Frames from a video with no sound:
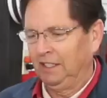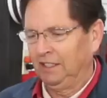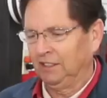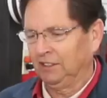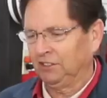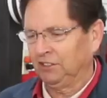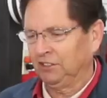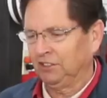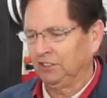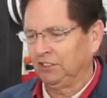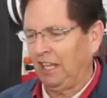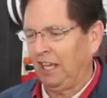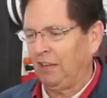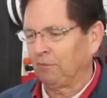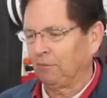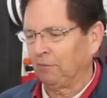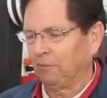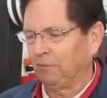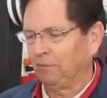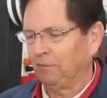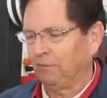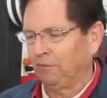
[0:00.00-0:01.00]
This is
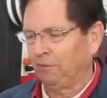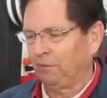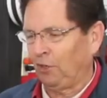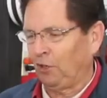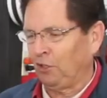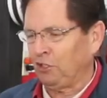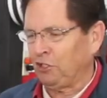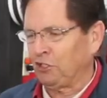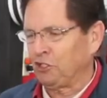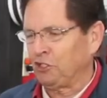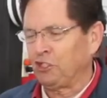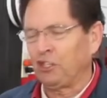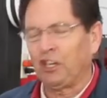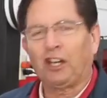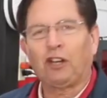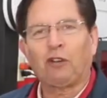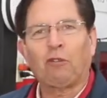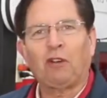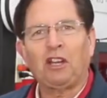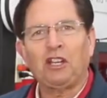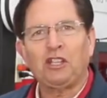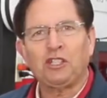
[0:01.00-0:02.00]
that first
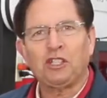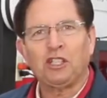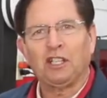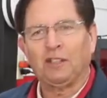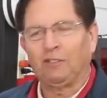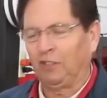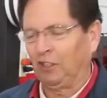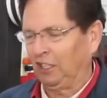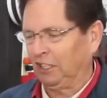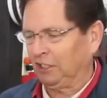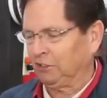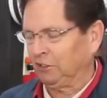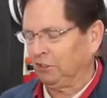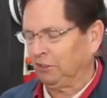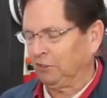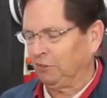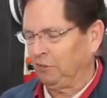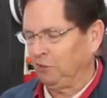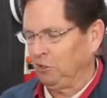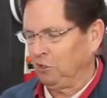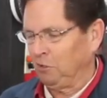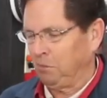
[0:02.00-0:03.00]
generation of electric
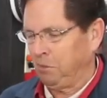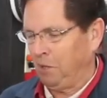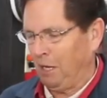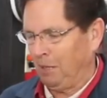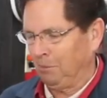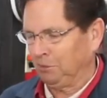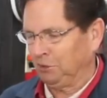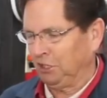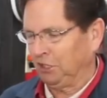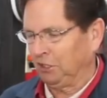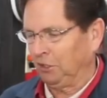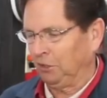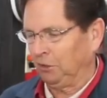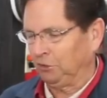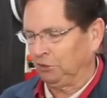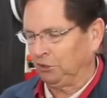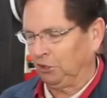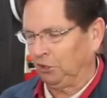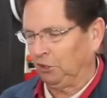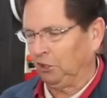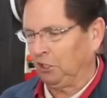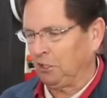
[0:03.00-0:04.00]
fuel pumps in
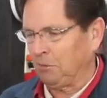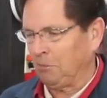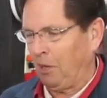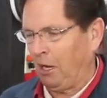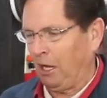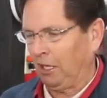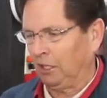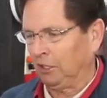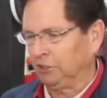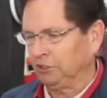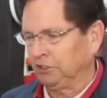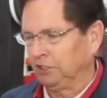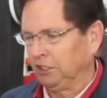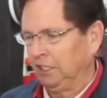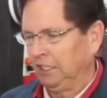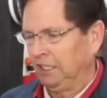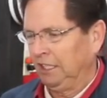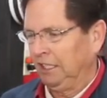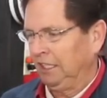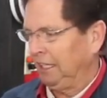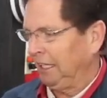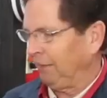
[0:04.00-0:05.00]
those early models.
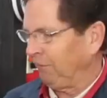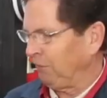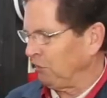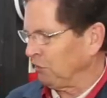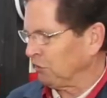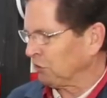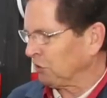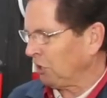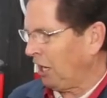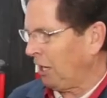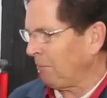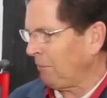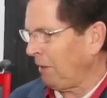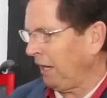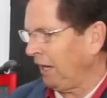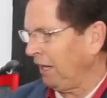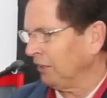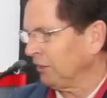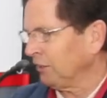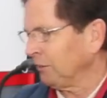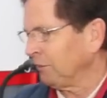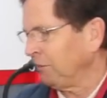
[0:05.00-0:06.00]
If you saw
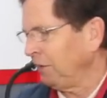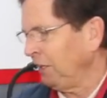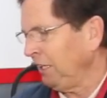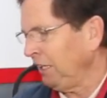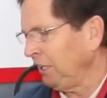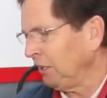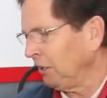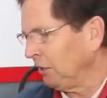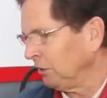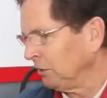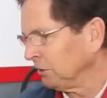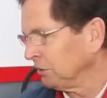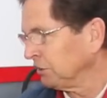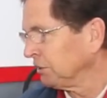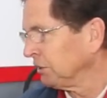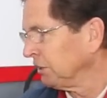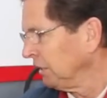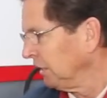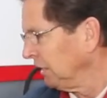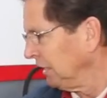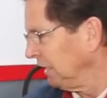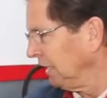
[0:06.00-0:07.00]
my other
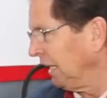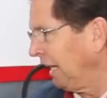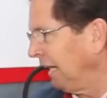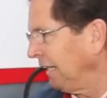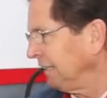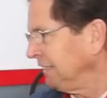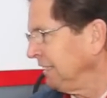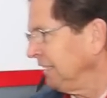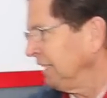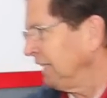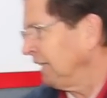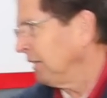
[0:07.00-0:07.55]
videos, I did